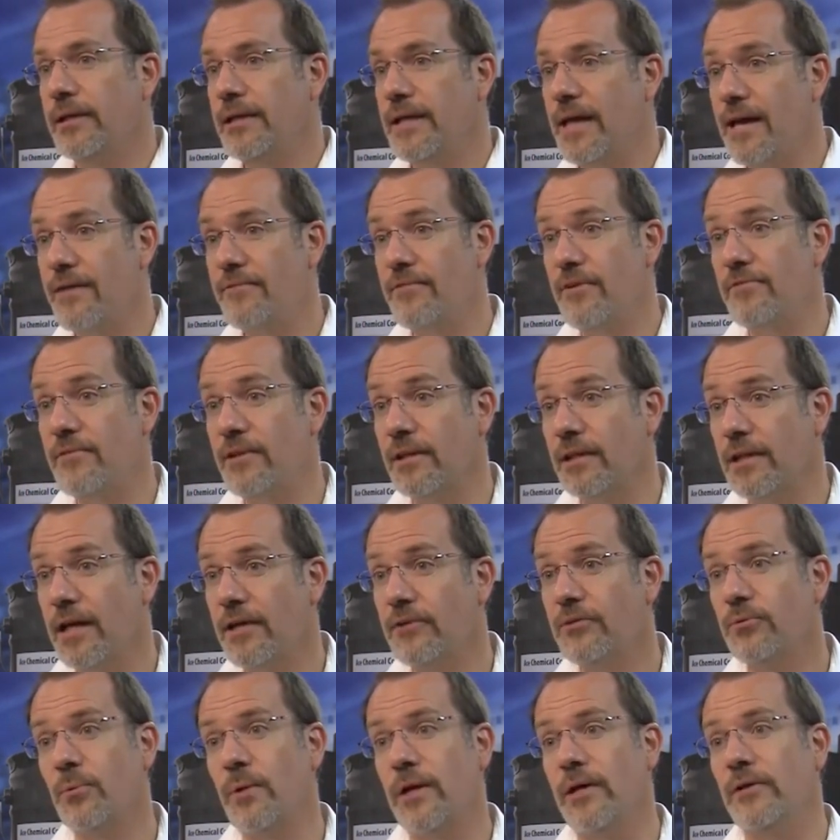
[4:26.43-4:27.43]
you have even
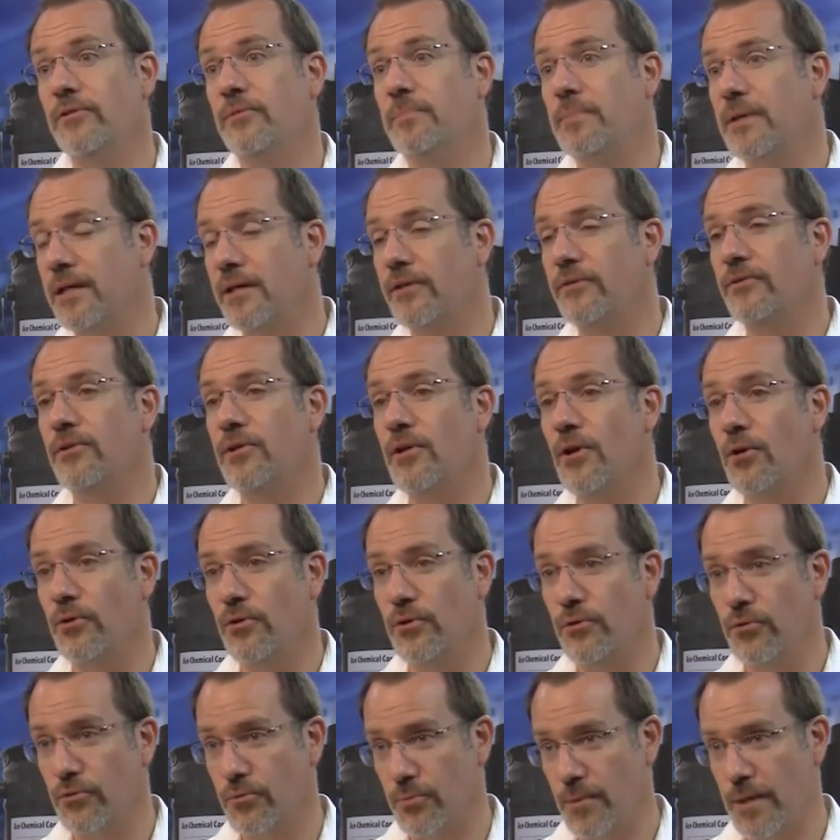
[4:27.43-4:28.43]
less waste because you don't
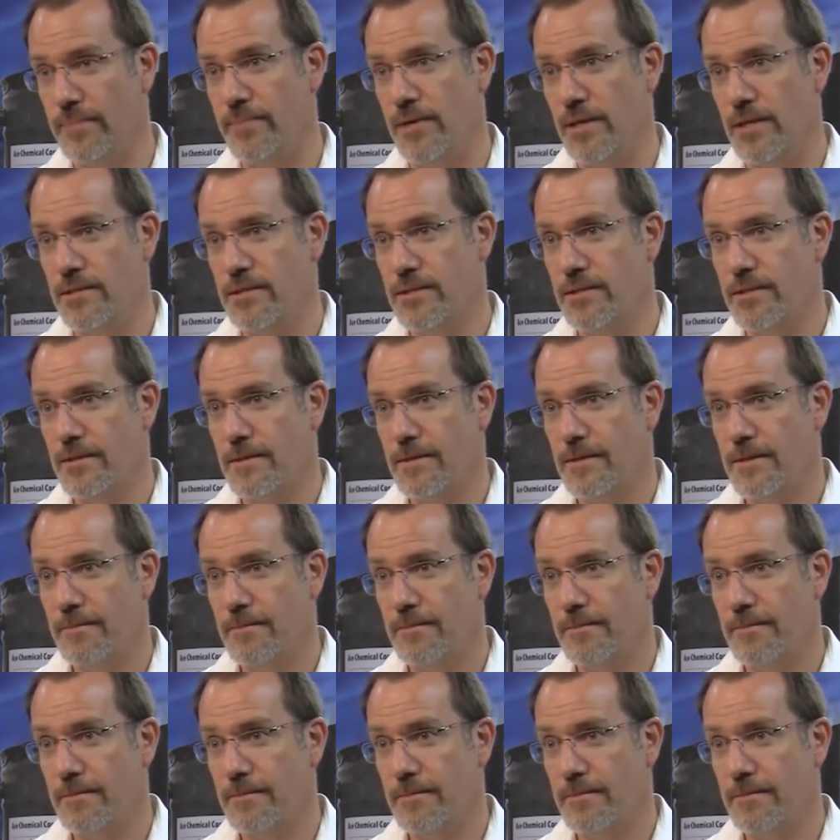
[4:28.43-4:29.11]
use ribbons.